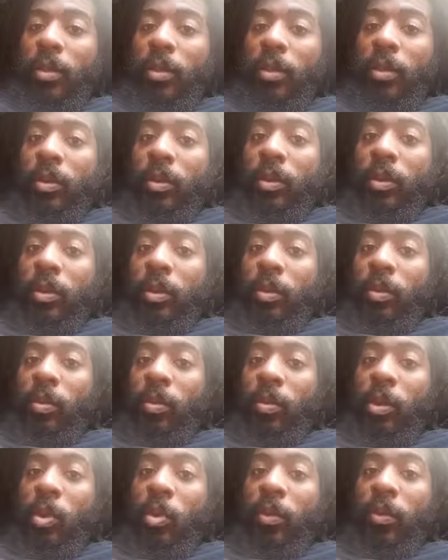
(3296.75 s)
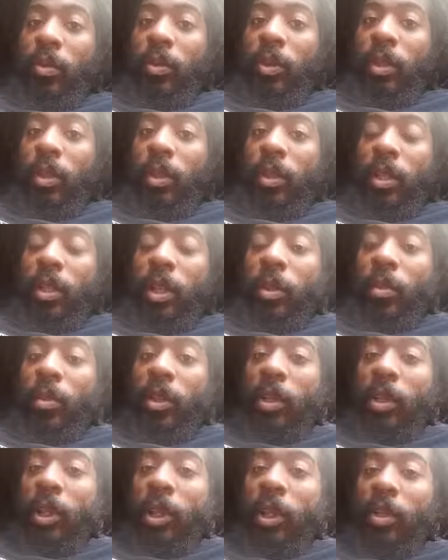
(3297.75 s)
to movies that have
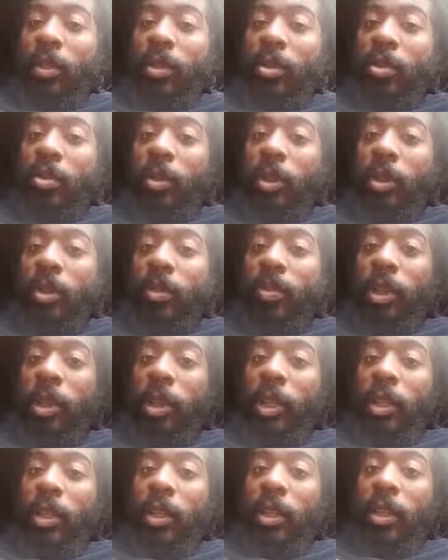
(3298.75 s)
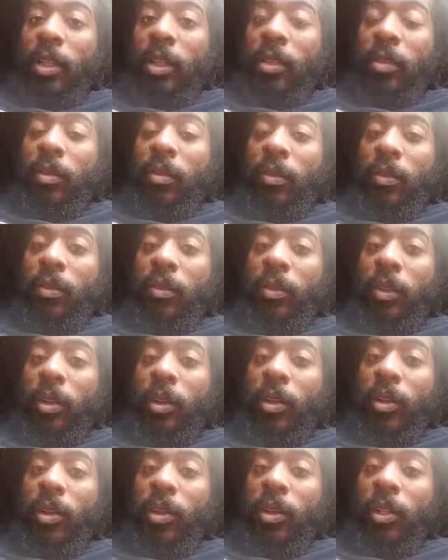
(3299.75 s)
been out to explain it the
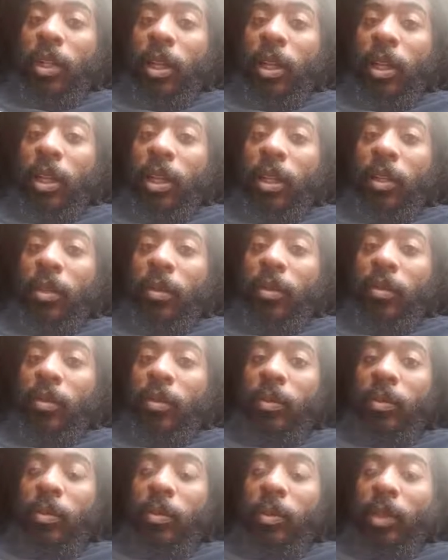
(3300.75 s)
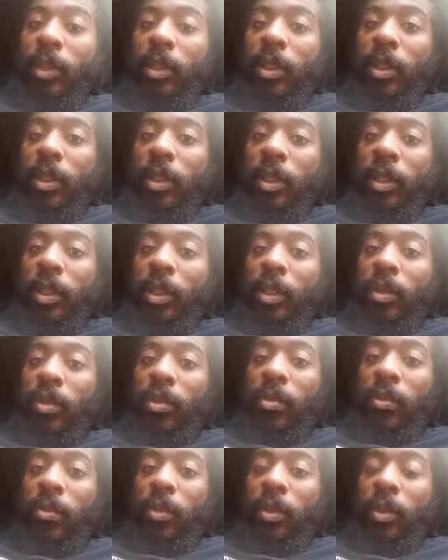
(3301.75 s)
first time. You
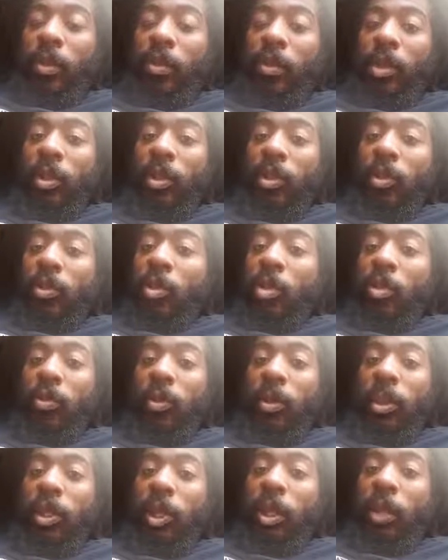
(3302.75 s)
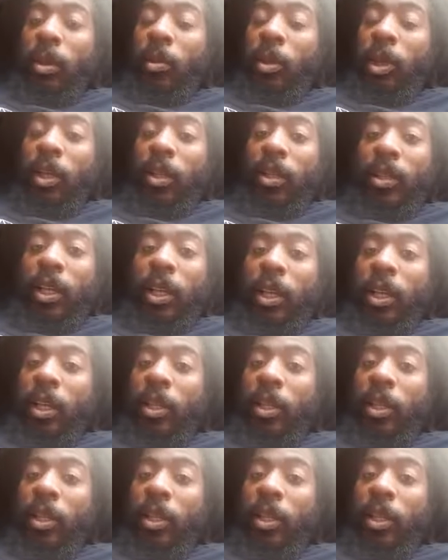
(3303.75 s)
feel me? There's movies all about time